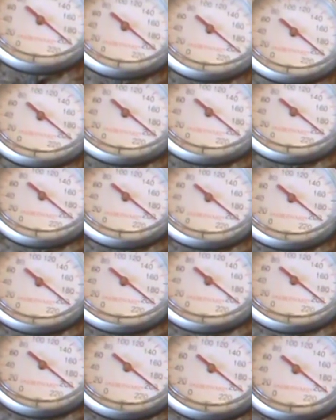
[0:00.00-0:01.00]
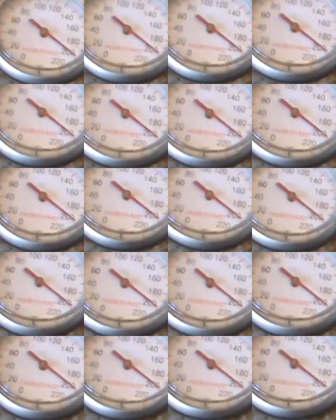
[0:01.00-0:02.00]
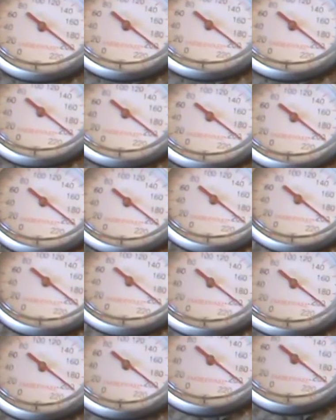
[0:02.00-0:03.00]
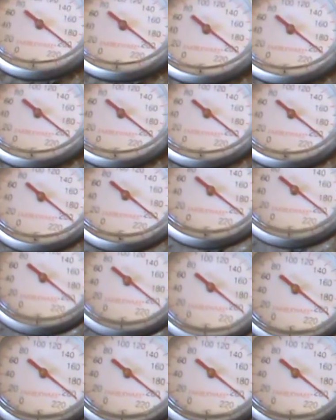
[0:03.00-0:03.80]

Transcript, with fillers: think, four hours, four and a half